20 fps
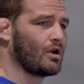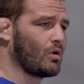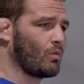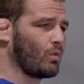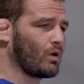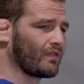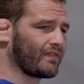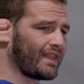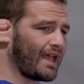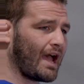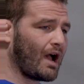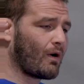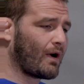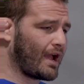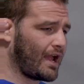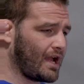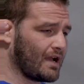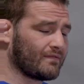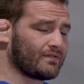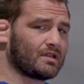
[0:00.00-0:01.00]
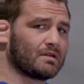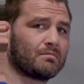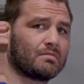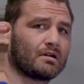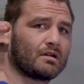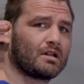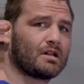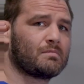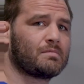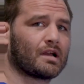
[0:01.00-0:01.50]
Well, now I have the
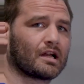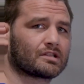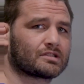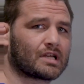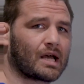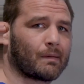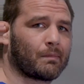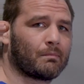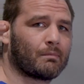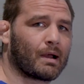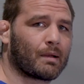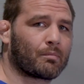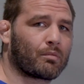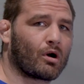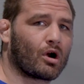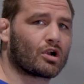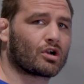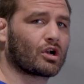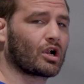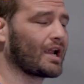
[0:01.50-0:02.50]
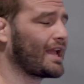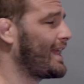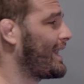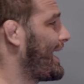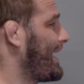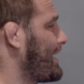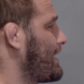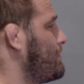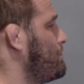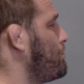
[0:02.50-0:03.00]
ability to be on top of my partner and
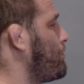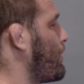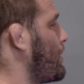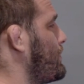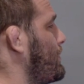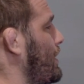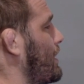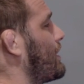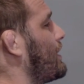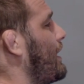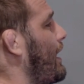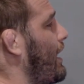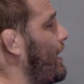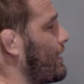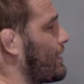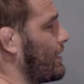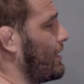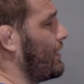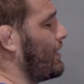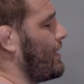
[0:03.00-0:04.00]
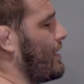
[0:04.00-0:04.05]
I can burn the clock